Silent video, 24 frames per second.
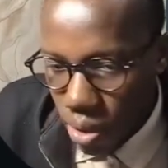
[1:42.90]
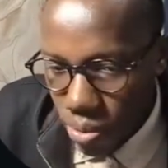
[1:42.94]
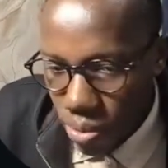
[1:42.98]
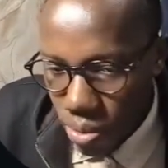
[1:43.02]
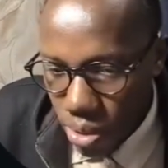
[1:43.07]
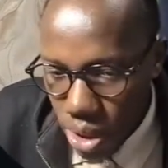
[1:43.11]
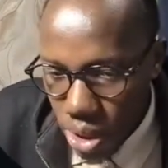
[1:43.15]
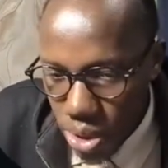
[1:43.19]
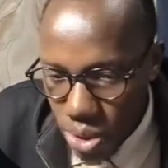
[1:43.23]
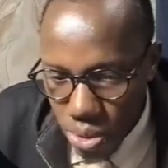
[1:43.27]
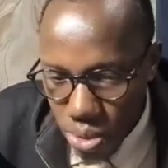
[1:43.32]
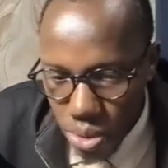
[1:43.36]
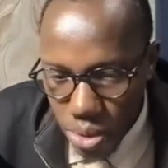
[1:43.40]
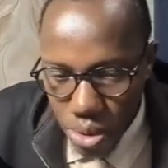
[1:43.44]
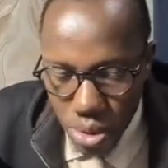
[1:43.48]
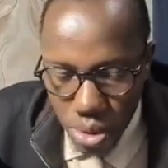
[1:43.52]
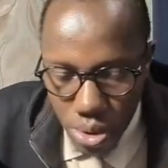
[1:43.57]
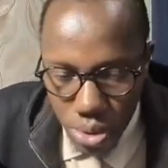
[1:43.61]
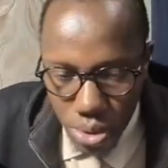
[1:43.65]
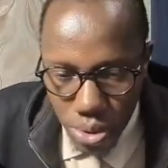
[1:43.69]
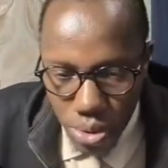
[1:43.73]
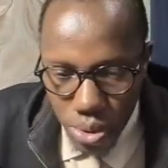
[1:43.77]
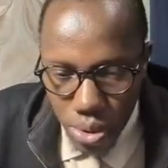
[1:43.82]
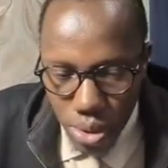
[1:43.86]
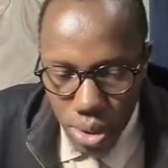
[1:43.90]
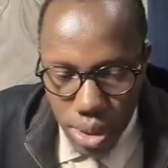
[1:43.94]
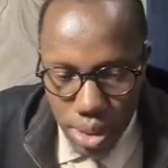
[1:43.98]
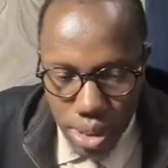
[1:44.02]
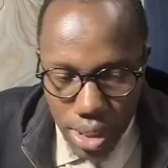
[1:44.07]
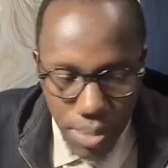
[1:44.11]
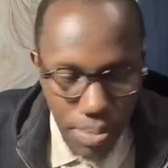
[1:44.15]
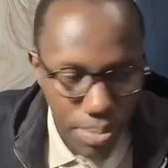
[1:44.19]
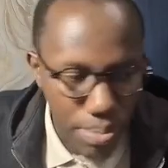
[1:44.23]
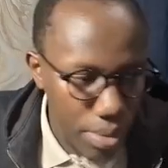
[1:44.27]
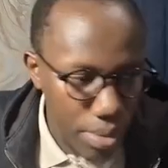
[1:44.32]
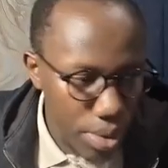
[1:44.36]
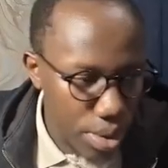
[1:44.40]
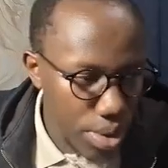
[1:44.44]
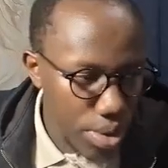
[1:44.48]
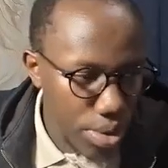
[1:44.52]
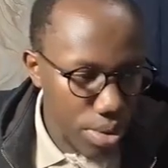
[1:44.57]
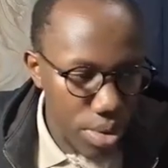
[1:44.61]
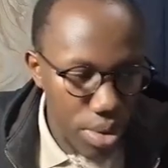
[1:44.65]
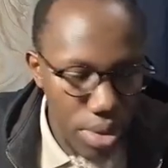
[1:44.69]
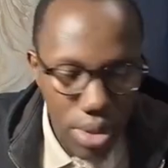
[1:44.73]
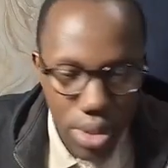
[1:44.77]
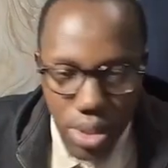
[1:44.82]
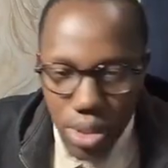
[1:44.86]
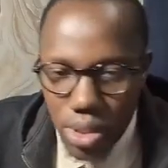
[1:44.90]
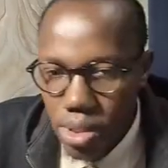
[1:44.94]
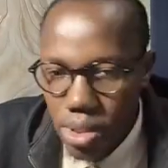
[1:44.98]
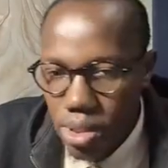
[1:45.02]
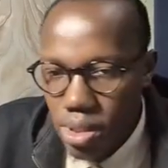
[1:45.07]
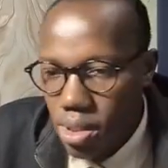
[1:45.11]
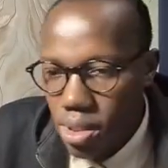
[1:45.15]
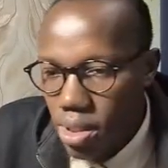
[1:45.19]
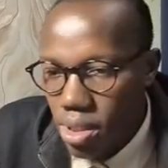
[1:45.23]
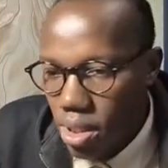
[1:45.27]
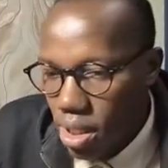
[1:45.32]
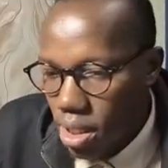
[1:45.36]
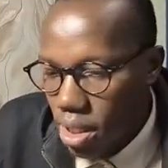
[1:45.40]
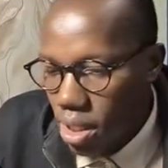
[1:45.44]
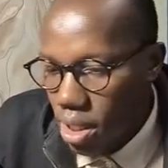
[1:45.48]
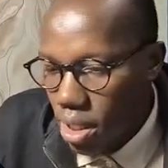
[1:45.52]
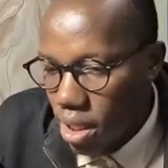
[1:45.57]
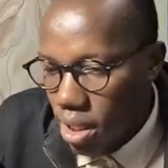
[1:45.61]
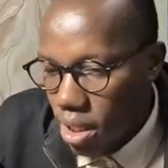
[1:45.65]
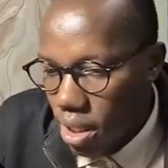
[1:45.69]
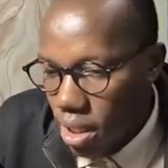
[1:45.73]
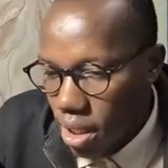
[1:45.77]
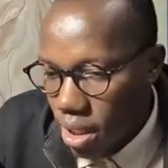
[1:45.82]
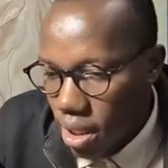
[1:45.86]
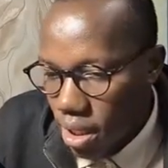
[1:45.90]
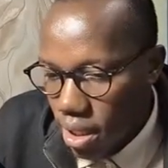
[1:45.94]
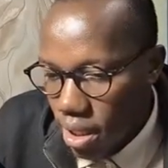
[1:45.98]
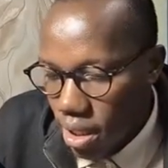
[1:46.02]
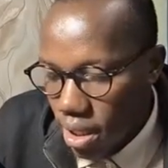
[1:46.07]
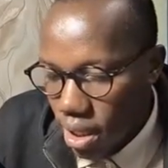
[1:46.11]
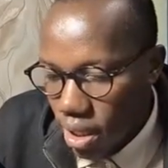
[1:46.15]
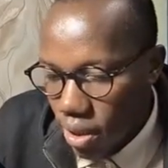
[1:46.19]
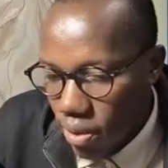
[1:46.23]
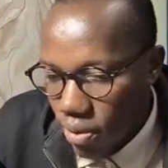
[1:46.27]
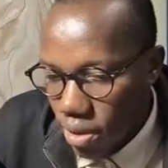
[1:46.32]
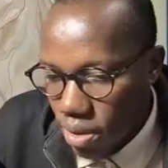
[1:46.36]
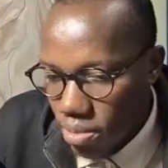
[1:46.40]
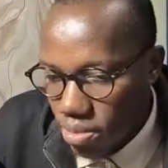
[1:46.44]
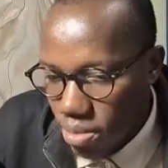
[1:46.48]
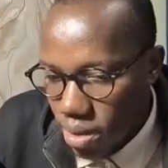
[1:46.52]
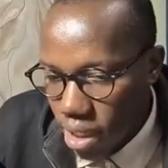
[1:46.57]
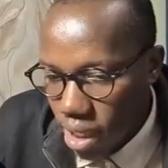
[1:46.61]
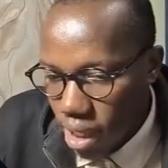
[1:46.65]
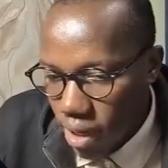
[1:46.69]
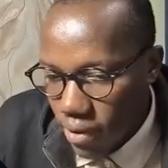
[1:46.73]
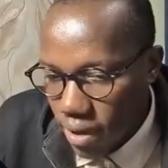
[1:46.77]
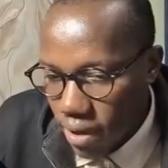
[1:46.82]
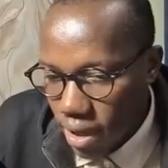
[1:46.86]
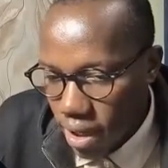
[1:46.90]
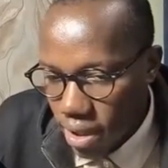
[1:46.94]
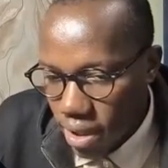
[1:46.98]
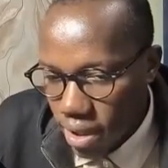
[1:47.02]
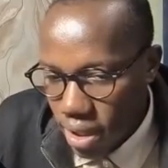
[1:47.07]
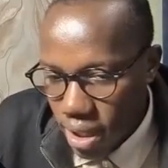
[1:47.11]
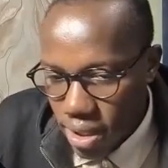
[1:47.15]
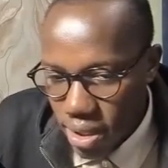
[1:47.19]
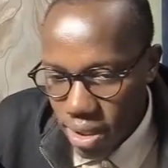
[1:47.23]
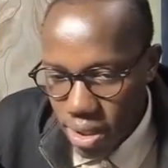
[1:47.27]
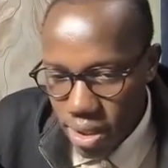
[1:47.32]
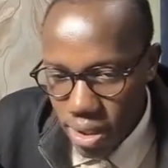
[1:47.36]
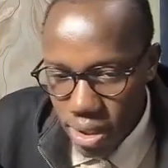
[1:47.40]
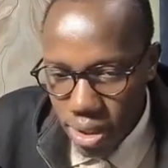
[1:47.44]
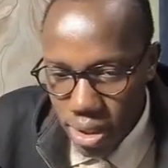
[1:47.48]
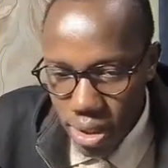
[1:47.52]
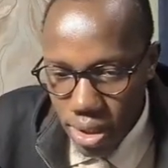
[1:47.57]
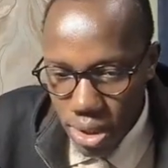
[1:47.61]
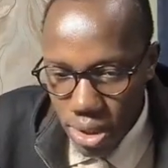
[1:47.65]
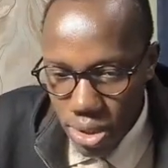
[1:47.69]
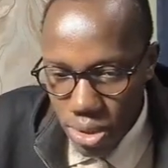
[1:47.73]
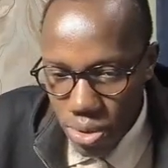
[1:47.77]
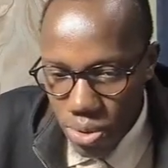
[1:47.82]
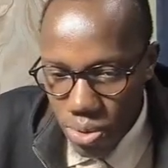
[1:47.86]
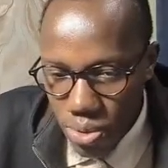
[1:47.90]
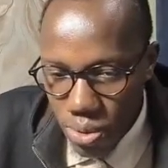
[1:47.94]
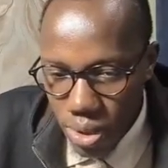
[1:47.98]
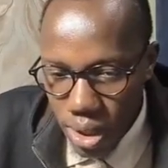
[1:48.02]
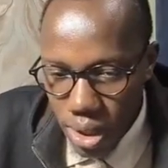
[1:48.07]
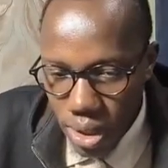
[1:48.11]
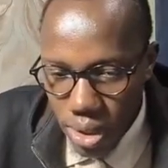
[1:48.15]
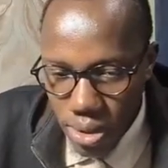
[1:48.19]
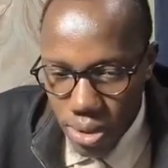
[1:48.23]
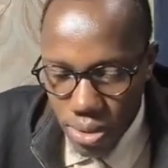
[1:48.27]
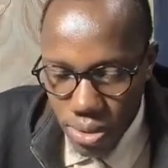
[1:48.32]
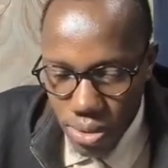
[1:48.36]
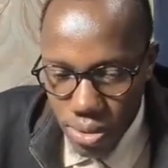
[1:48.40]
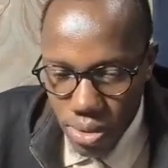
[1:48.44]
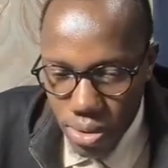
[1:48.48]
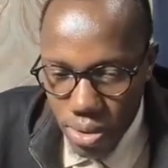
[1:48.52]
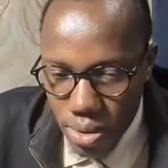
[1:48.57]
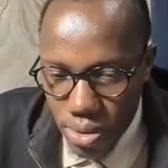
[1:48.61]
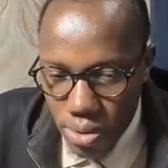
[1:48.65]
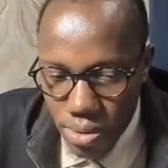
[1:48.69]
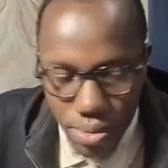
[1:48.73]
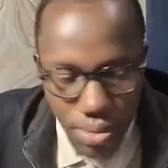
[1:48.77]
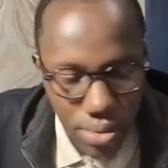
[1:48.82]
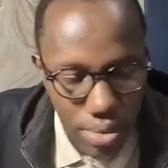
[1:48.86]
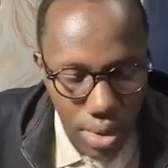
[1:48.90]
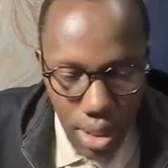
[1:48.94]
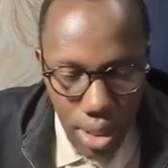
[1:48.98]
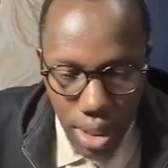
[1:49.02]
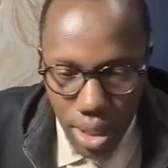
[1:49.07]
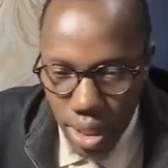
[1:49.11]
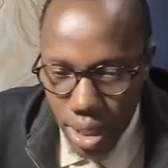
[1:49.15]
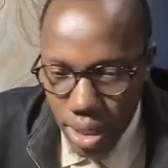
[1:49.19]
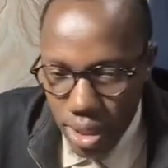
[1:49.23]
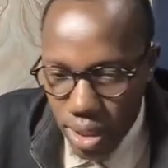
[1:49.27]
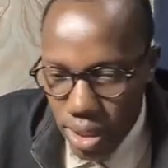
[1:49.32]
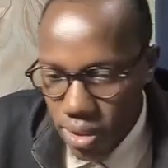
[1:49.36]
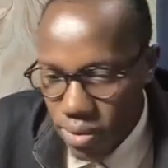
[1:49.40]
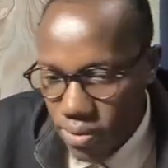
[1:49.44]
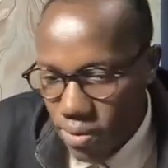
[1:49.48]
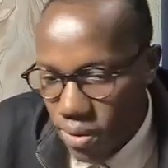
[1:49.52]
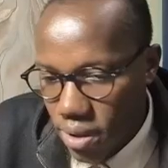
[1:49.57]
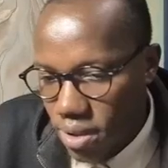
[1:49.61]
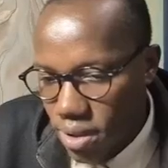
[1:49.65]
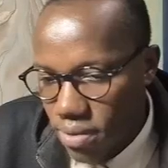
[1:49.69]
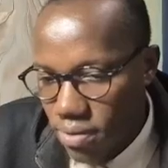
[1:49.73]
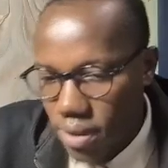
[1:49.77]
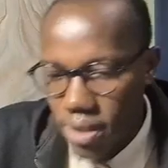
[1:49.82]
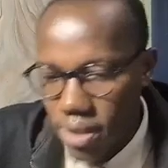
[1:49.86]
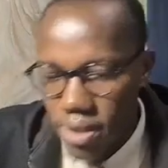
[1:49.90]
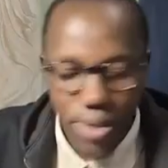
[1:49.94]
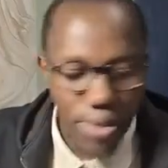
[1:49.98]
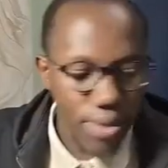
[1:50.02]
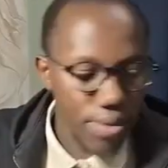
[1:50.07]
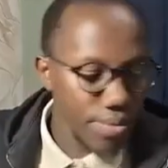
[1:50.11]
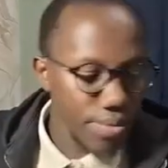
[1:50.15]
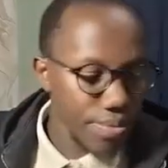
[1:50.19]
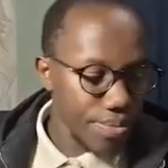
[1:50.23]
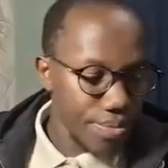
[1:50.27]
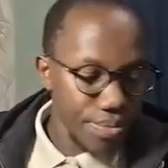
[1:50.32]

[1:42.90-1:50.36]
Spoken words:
we need to go through all the submodules, and we'll be covering that in a short while. So let this finish first.